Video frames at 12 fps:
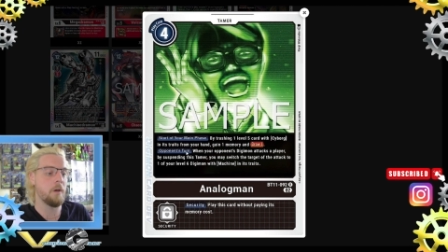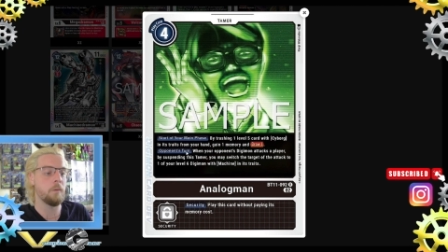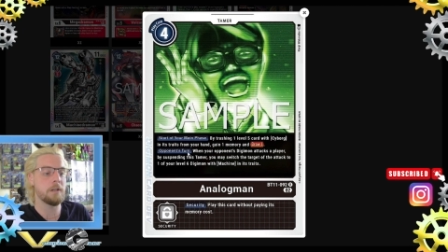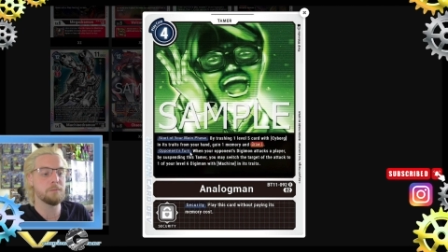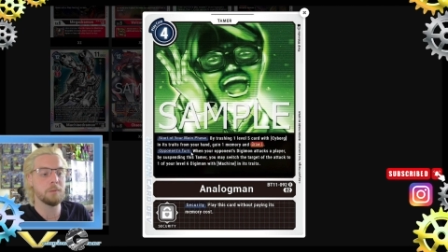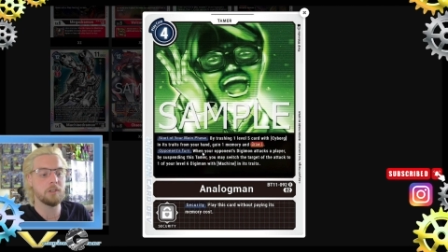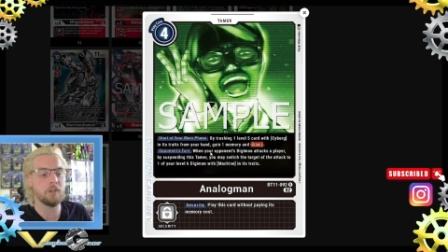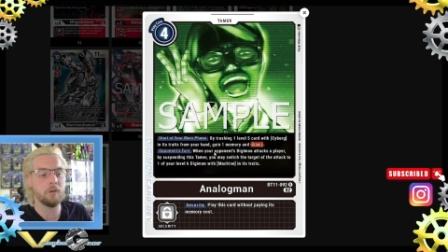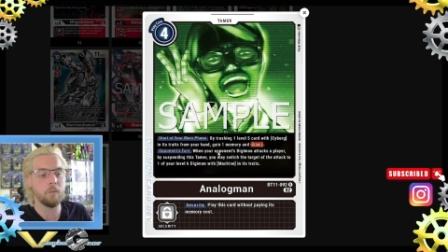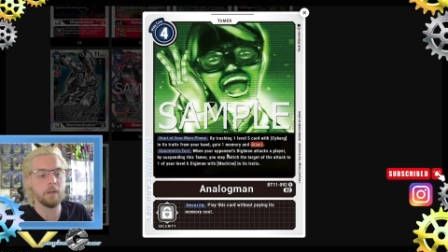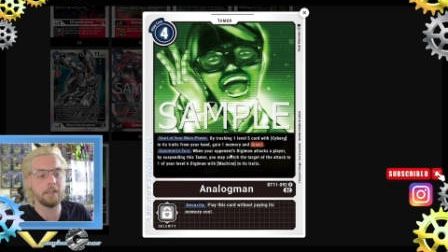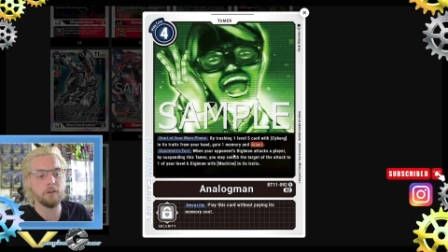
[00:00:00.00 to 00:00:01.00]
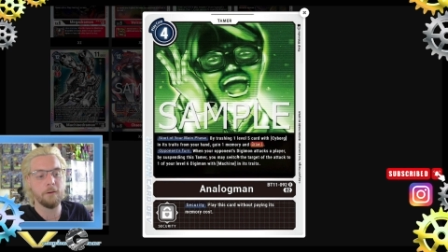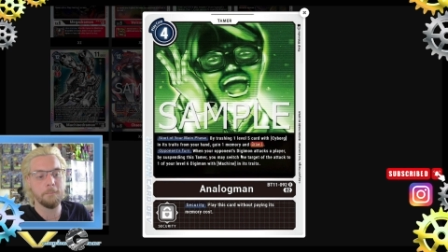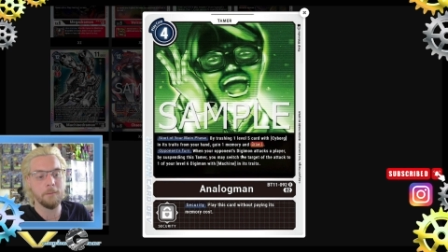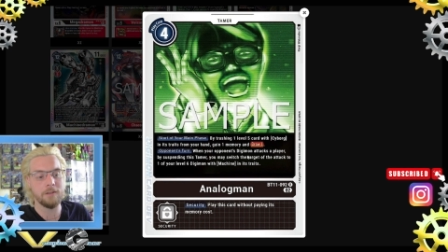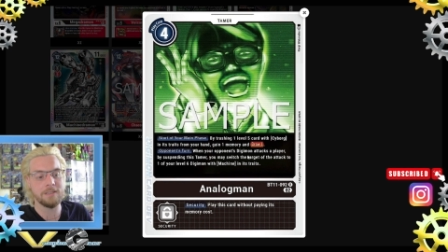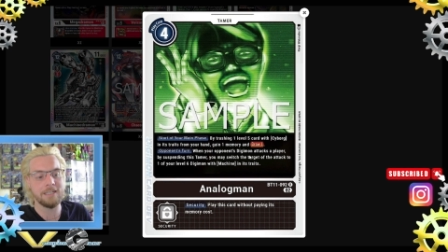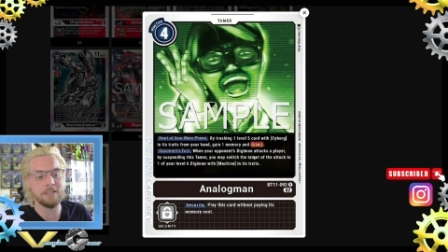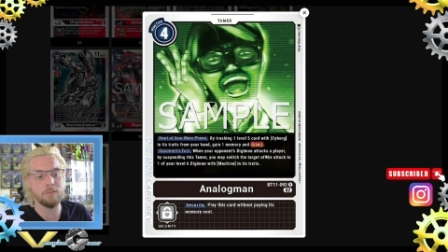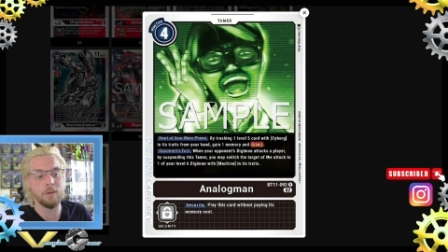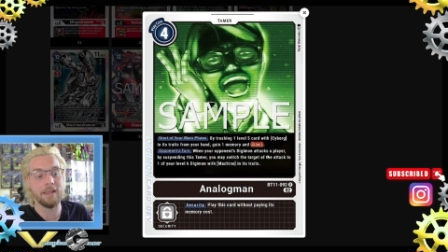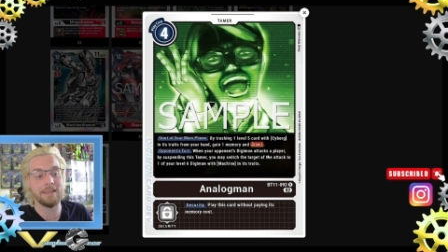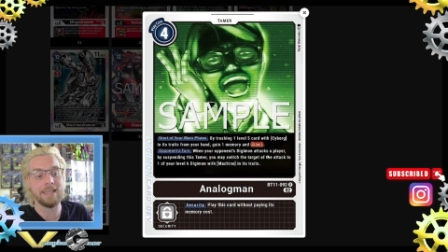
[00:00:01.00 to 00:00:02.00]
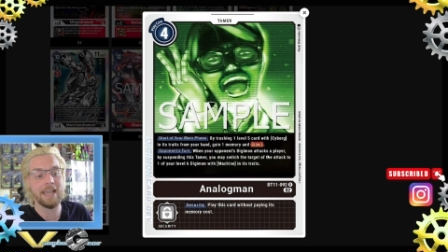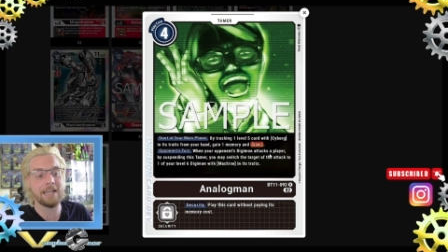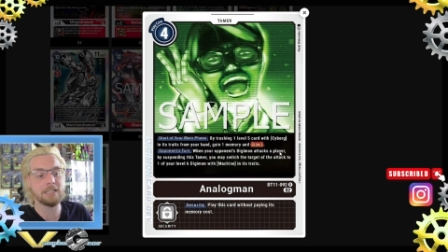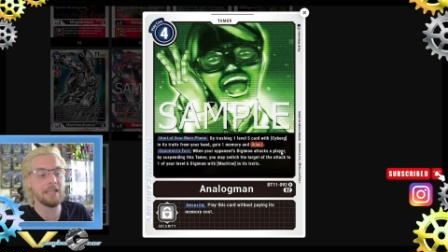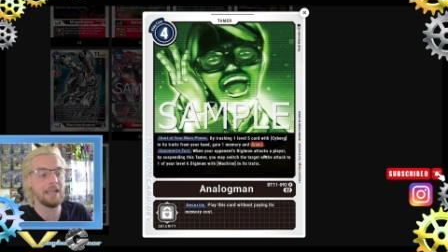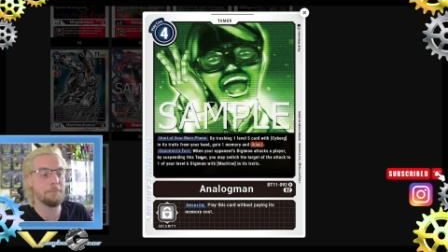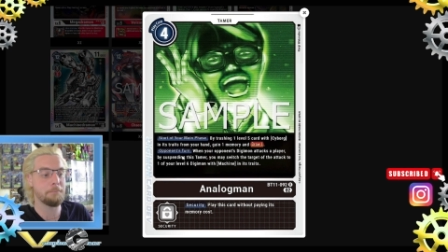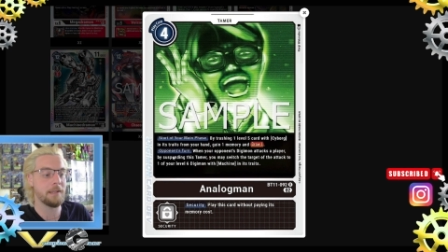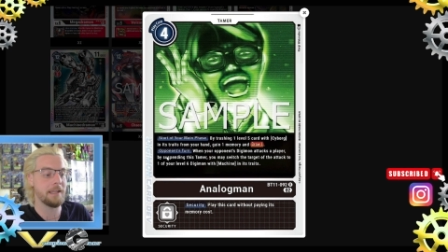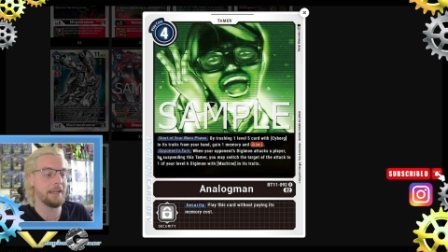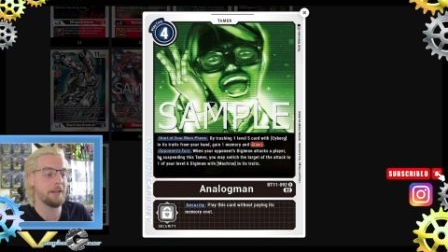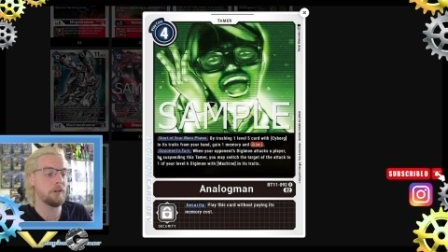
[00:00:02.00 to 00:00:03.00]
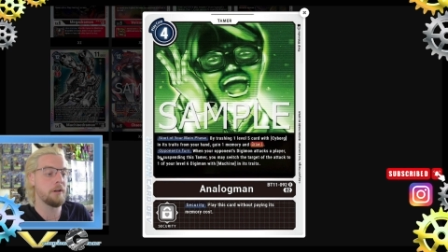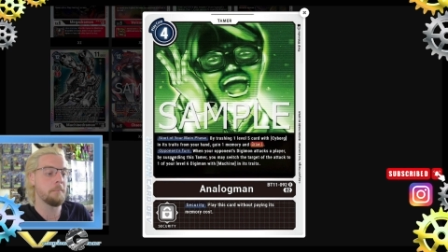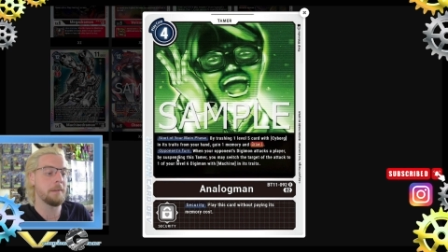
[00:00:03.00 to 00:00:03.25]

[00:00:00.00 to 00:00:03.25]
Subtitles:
Once per turn, when your opponent's Digimon attacks a player,